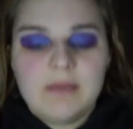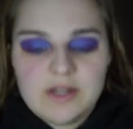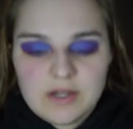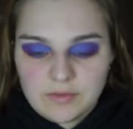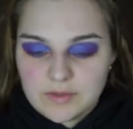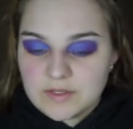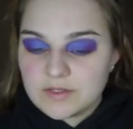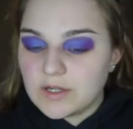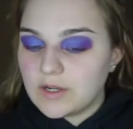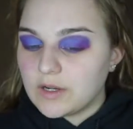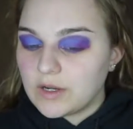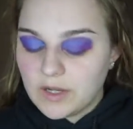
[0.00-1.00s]
by Jeffree
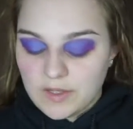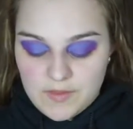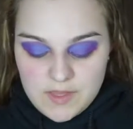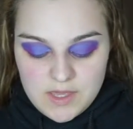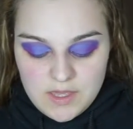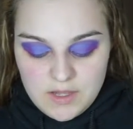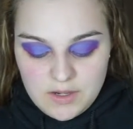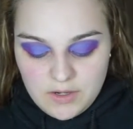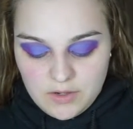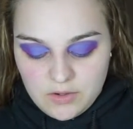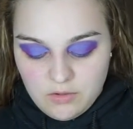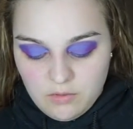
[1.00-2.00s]
Star on the
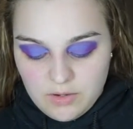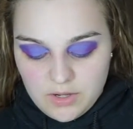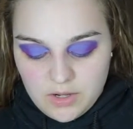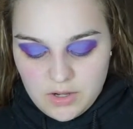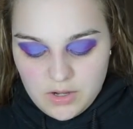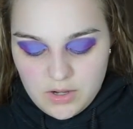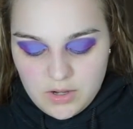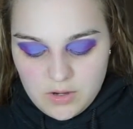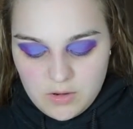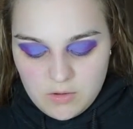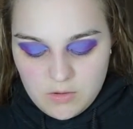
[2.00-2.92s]
inner corner.